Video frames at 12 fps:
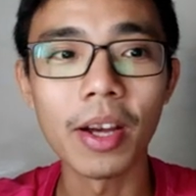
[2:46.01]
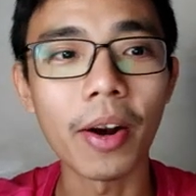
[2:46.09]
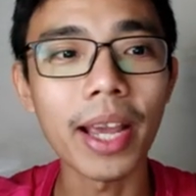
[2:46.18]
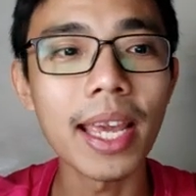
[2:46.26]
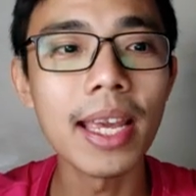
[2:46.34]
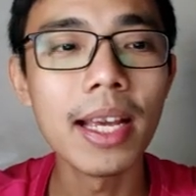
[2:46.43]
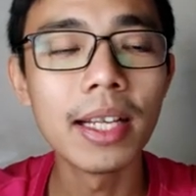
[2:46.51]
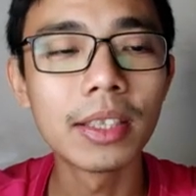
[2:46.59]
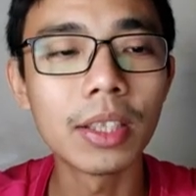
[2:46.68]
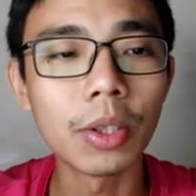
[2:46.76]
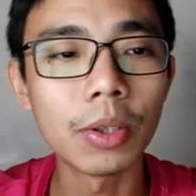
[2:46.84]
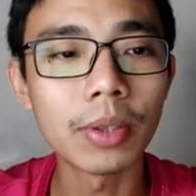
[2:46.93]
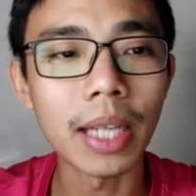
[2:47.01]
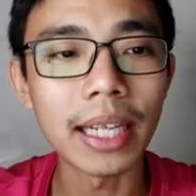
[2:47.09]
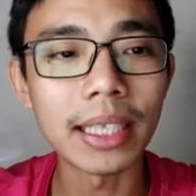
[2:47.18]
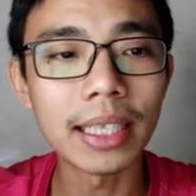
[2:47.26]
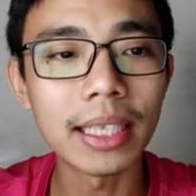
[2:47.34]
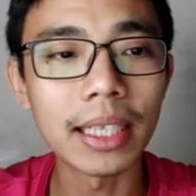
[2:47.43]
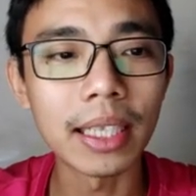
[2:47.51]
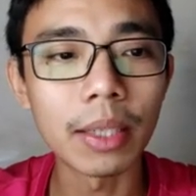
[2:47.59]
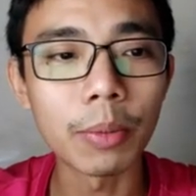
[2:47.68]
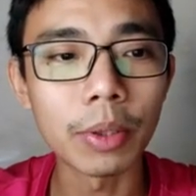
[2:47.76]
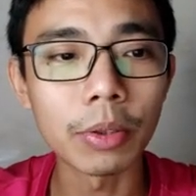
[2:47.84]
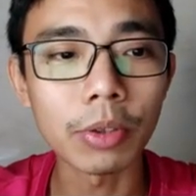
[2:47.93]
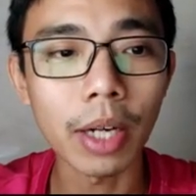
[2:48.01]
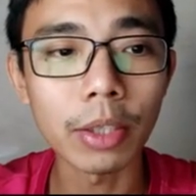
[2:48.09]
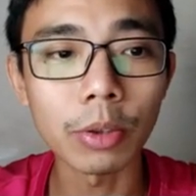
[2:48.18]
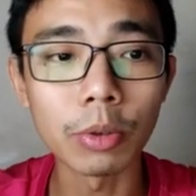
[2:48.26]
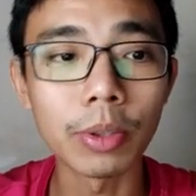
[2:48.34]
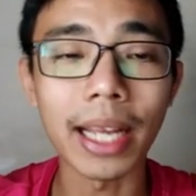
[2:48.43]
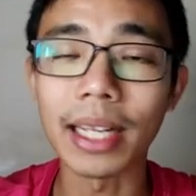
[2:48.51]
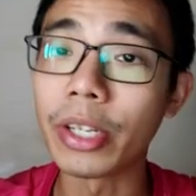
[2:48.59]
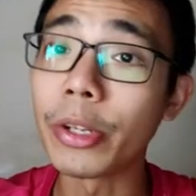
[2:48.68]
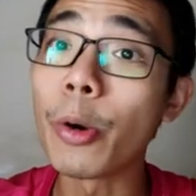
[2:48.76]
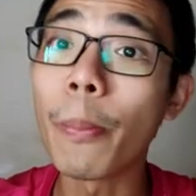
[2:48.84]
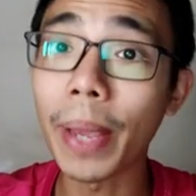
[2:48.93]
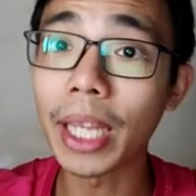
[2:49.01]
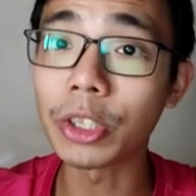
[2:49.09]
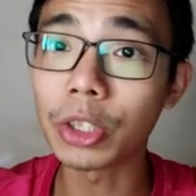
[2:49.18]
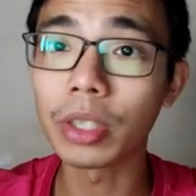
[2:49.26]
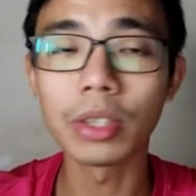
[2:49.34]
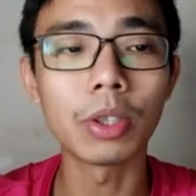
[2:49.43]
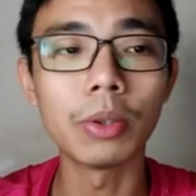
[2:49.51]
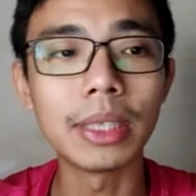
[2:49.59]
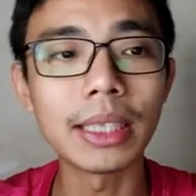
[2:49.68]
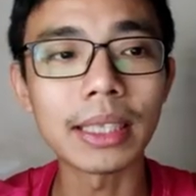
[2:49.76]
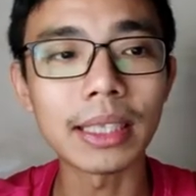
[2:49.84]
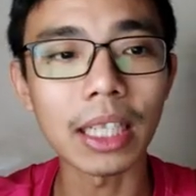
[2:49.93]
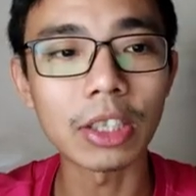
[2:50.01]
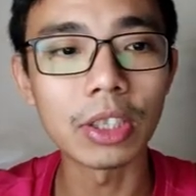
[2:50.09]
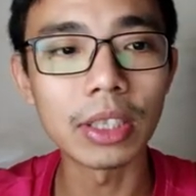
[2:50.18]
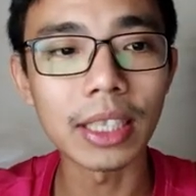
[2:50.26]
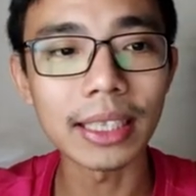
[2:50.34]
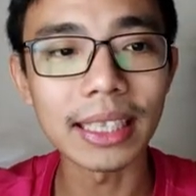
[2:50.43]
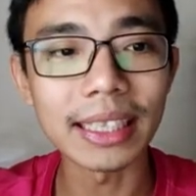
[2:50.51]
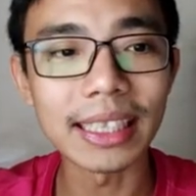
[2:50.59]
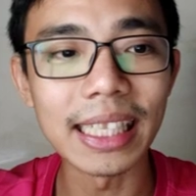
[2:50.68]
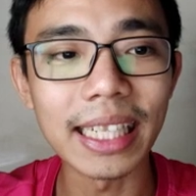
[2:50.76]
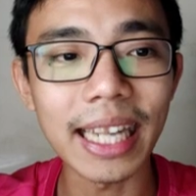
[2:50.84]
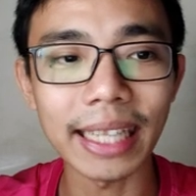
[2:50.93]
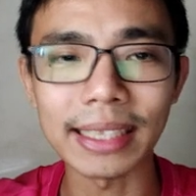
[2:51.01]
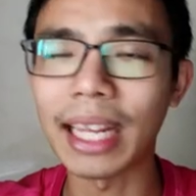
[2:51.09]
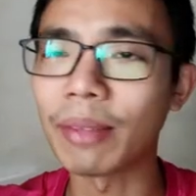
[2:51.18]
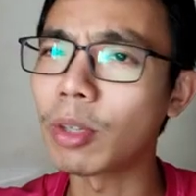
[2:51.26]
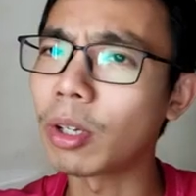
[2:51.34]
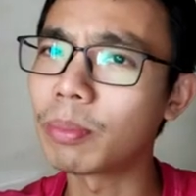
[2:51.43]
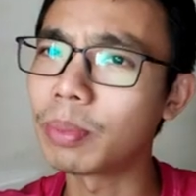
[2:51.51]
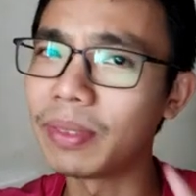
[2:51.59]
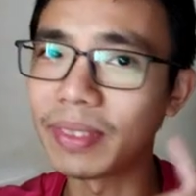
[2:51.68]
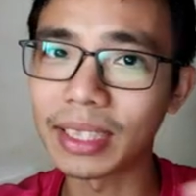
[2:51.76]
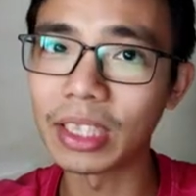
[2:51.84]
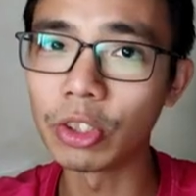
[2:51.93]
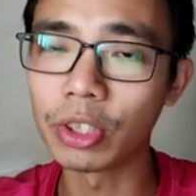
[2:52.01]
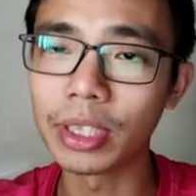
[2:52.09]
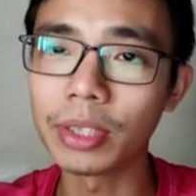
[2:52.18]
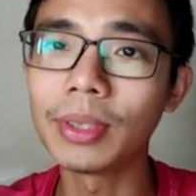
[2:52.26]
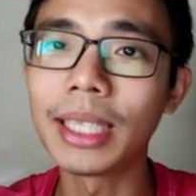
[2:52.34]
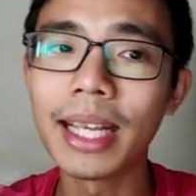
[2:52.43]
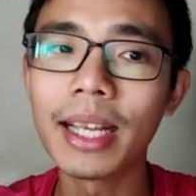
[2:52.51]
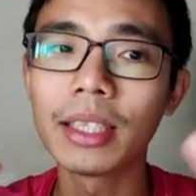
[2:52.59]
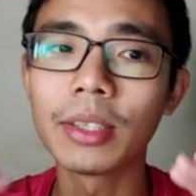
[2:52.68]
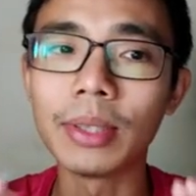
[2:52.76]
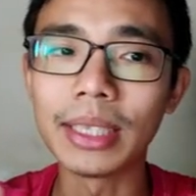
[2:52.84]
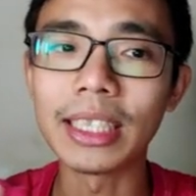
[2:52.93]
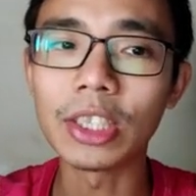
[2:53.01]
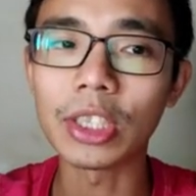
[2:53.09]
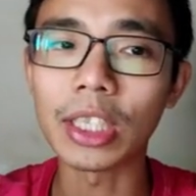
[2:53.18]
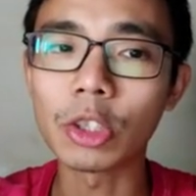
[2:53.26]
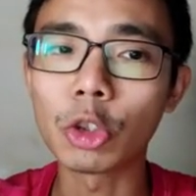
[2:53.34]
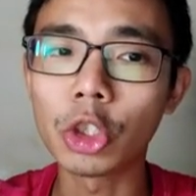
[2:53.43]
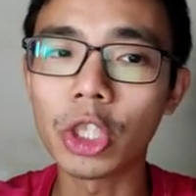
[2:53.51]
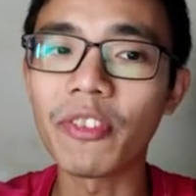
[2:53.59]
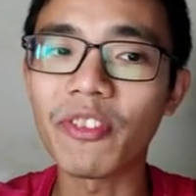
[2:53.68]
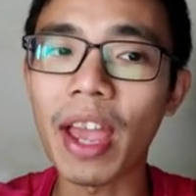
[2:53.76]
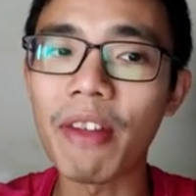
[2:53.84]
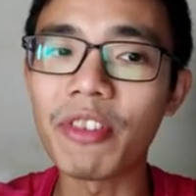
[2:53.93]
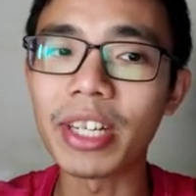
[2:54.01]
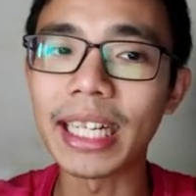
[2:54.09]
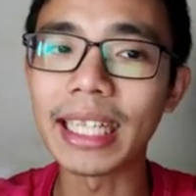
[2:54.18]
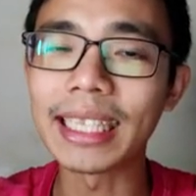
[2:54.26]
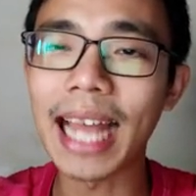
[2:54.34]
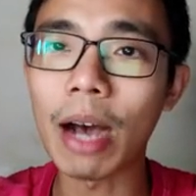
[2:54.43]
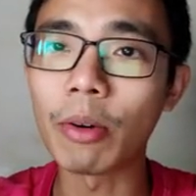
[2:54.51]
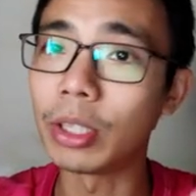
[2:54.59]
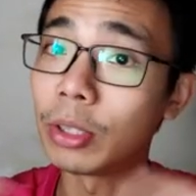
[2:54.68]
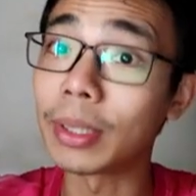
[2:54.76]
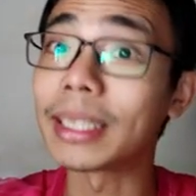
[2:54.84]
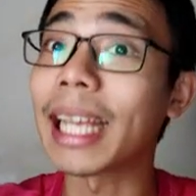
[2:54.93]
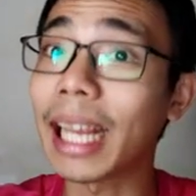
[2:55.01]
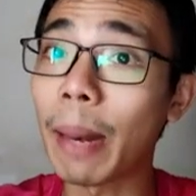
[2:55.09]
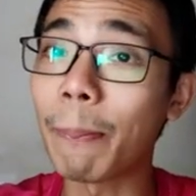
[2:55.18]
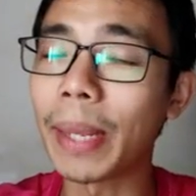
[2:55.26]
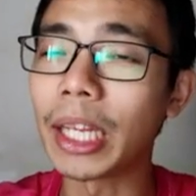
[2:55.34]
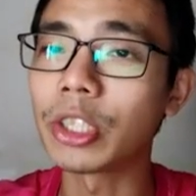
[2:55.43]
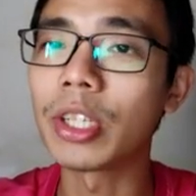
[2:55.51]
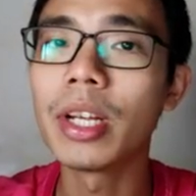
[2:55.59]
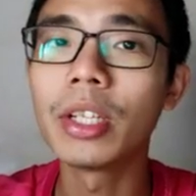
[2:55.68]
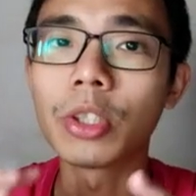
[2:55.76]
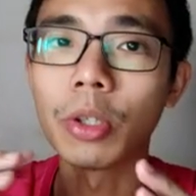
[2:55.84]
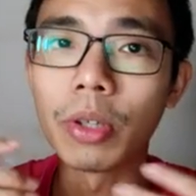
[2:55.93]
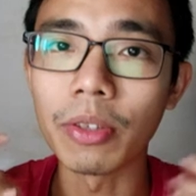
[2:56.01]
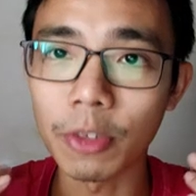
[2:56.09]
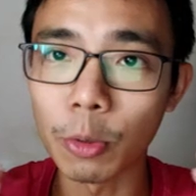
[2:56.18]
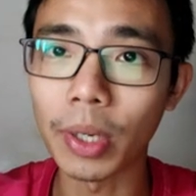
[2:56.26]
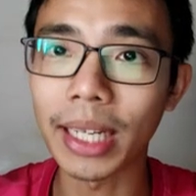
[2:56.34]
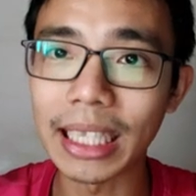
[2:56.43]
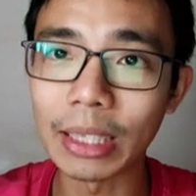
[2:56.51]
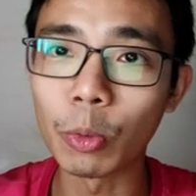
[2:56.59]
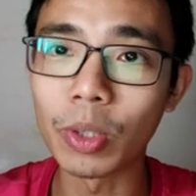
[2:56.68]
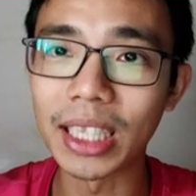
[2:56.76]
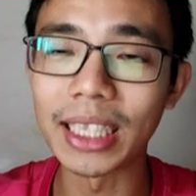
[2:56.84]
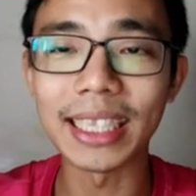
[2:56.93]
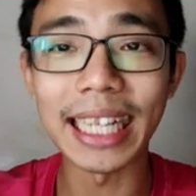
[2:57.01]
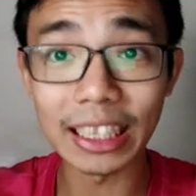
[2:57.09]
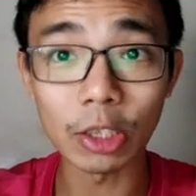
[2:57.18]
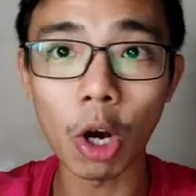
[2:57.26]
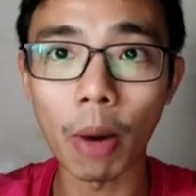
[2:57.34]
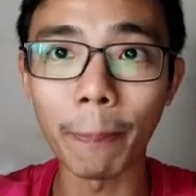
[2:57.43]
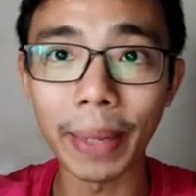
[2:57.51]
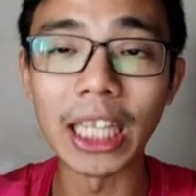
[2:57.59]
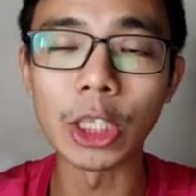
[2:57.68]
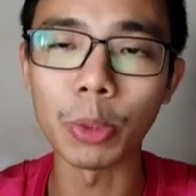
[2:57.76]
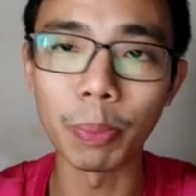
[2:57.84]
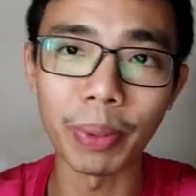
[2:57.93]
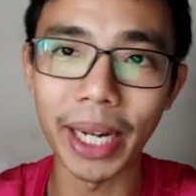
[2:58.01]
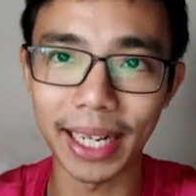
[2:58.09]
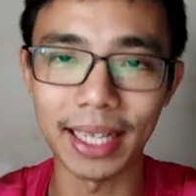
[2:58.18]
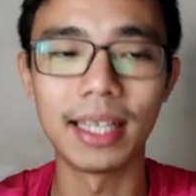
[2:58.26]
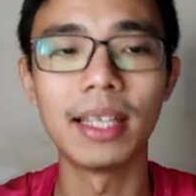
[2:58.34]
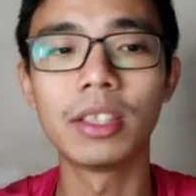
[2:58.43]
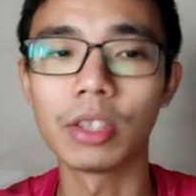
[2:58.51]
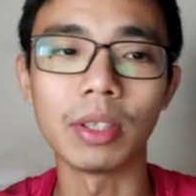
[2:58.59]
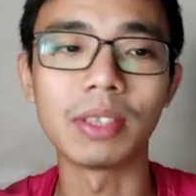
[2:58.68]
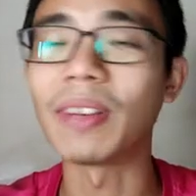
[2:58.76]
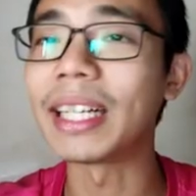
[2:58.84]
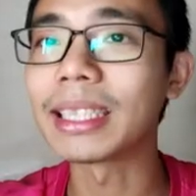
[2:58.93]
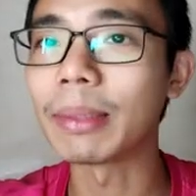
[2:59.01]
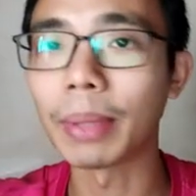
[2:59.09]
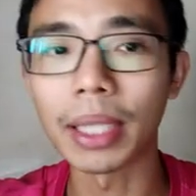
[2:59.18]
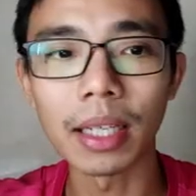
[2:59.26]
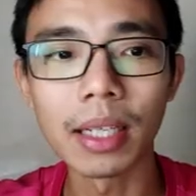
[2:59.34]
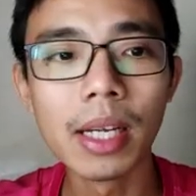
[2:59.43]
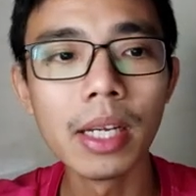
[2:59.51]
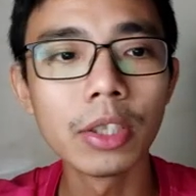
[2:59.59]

Okay, so then here we'll try to get a new page. So this is actually just a syntax that I've not previously introduced. So this just shifts everything down into a second page. So if you work in the Word, that is called page break. So it's very similar.